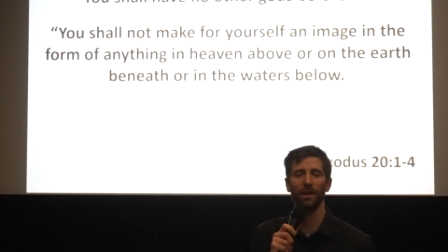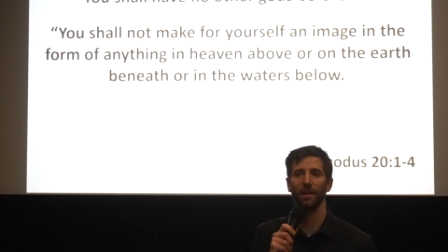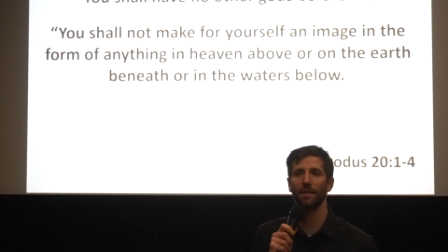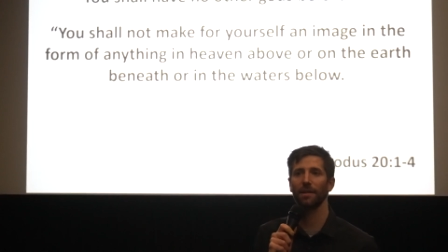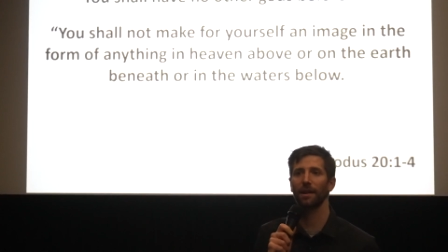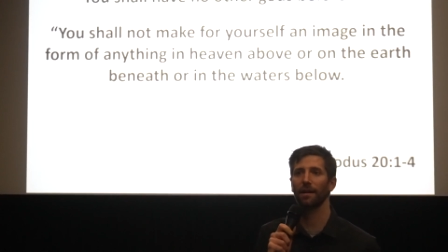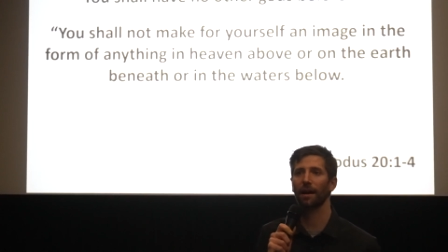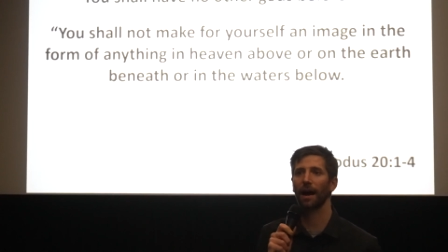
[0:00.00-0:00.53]

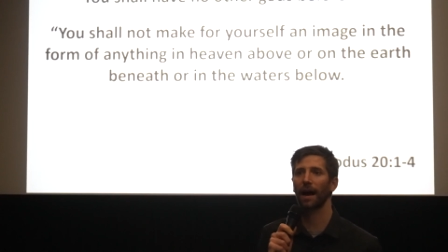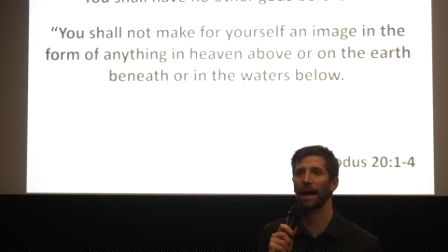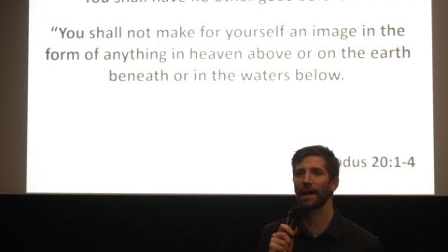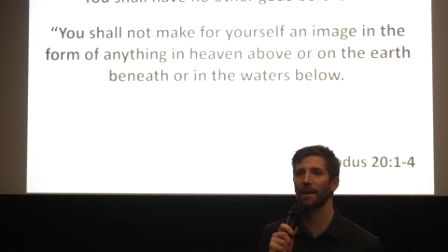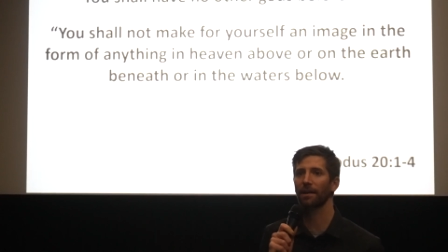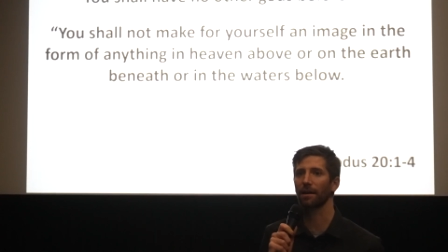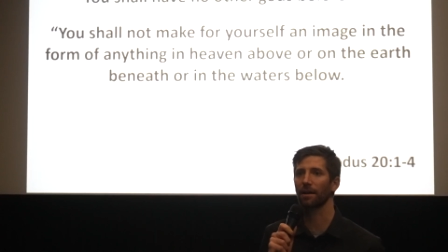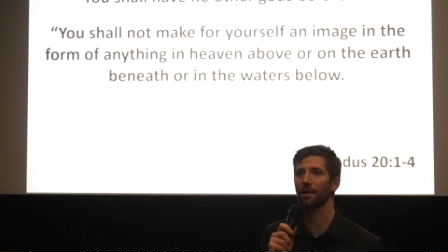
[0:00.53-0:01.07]
their
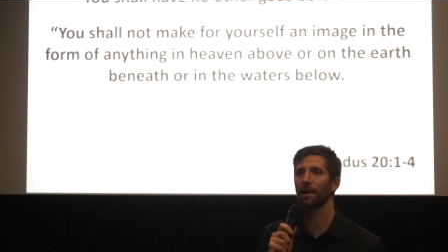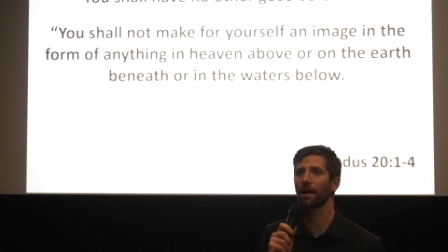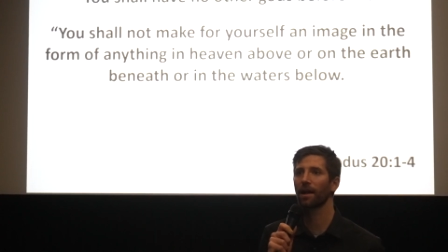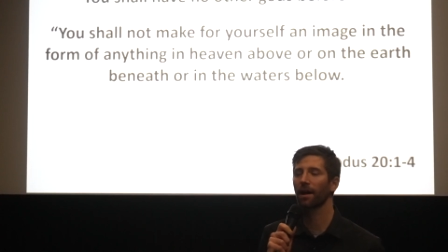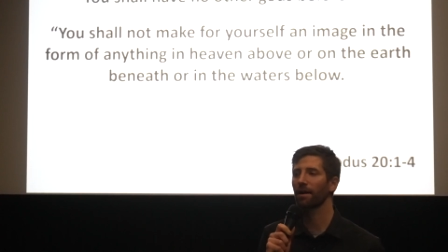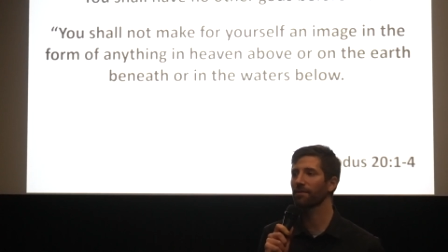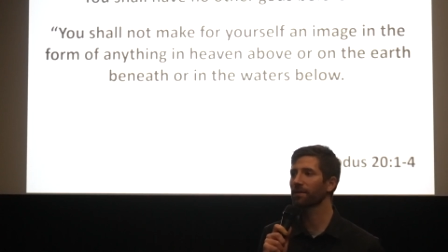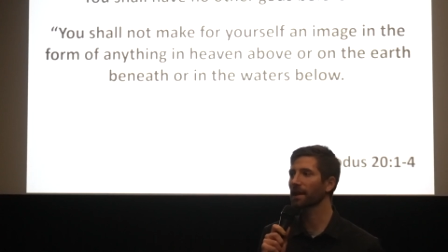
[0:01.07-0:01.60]
idol
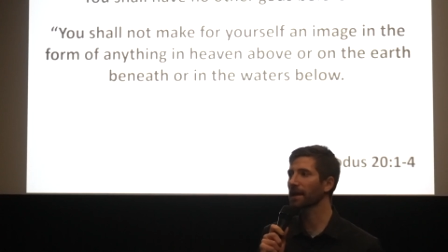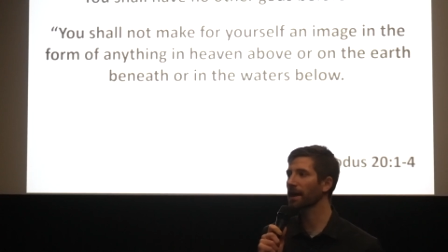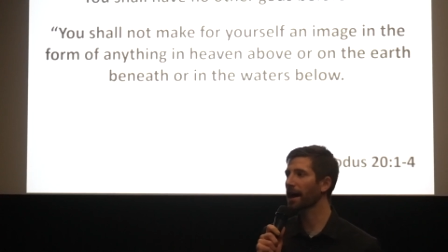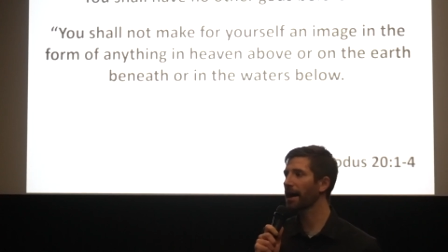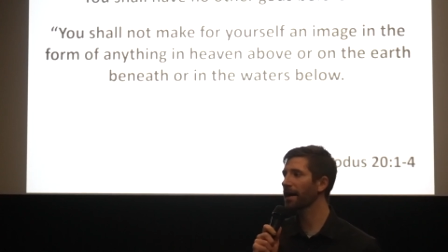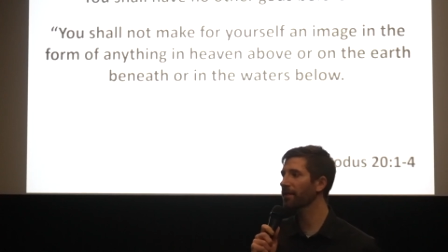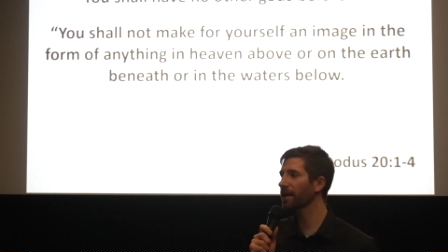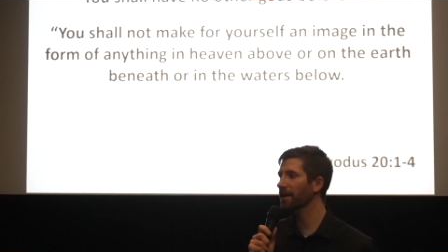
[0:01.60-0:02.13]
of the
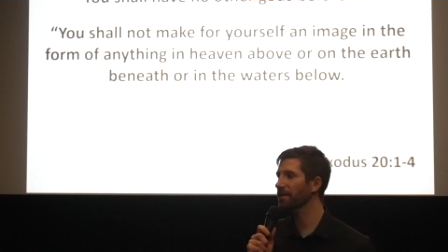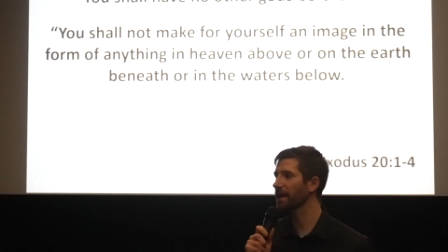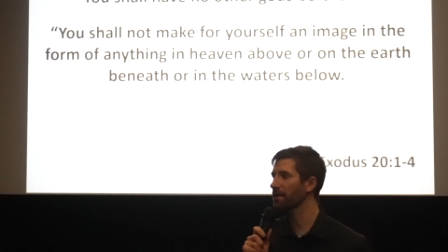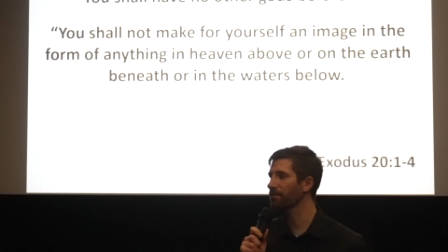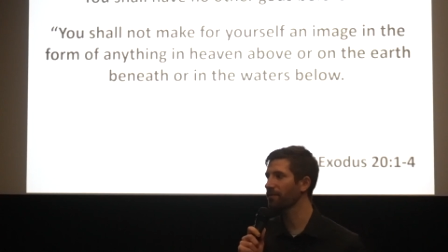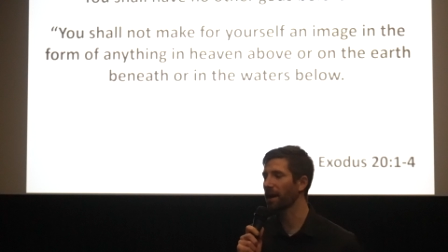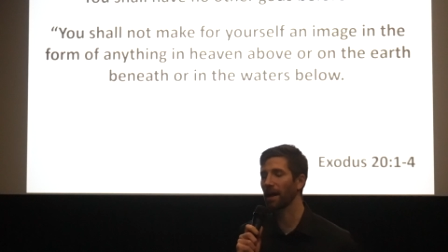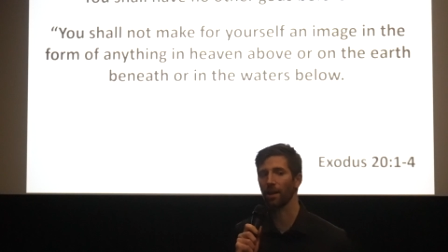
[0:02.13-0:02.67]
god that they
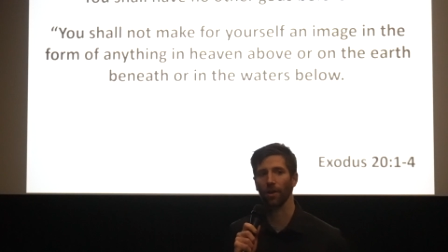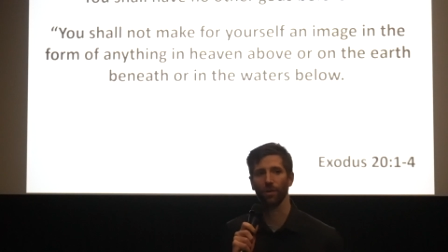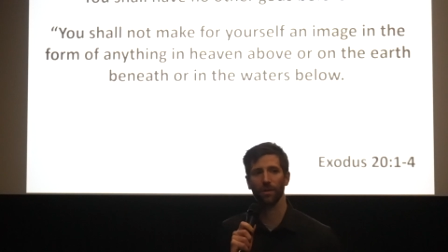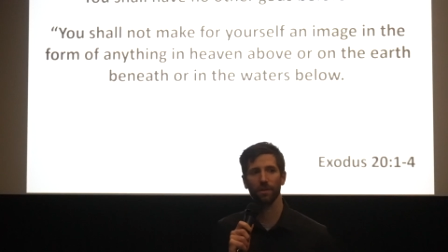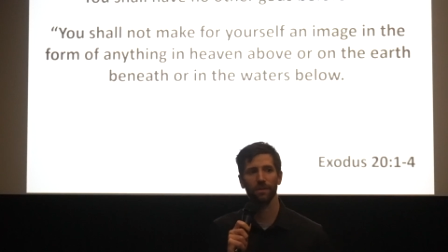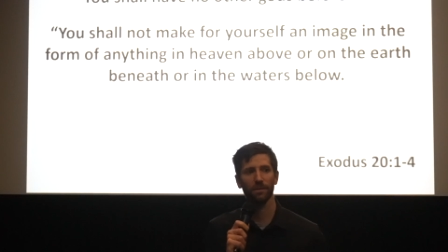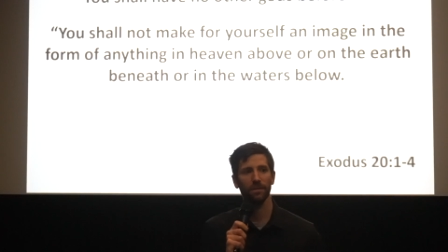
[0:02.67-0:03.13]
followed.